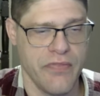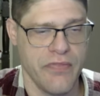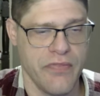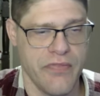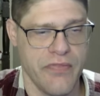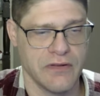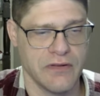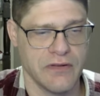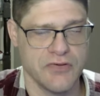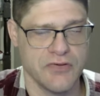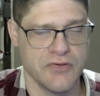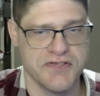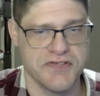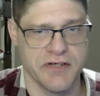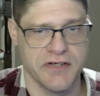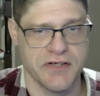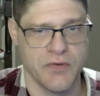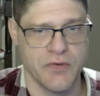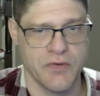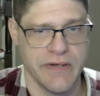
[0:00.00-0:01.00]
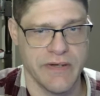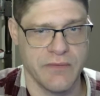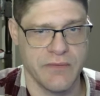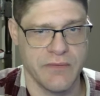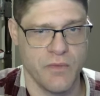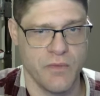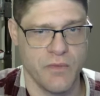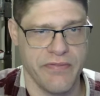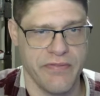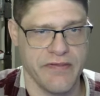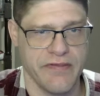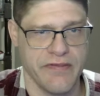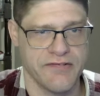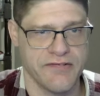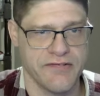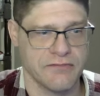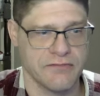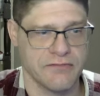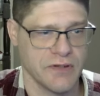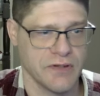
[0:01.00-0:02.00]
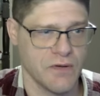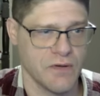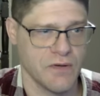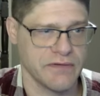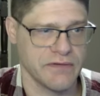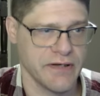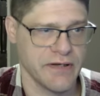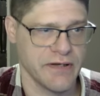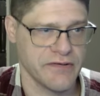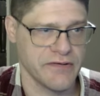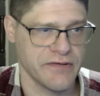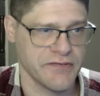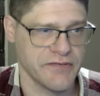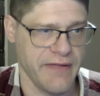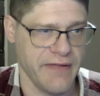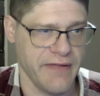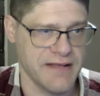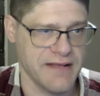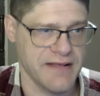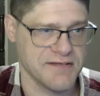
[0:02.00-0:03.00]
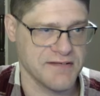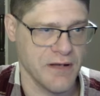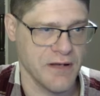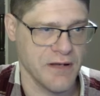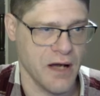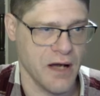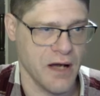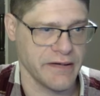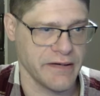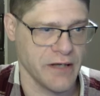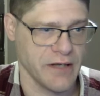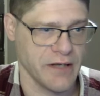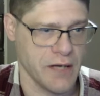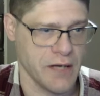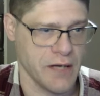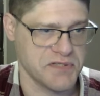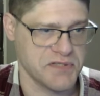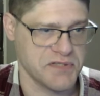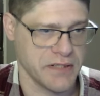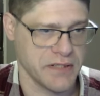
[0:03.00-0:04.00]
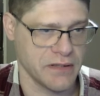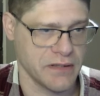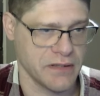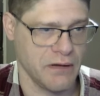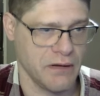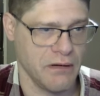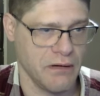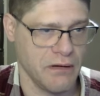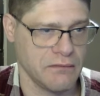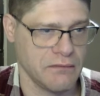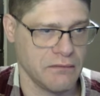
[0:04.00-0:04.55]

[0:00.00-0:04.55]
they'll lose their queen with this rook over here so that's not an option at all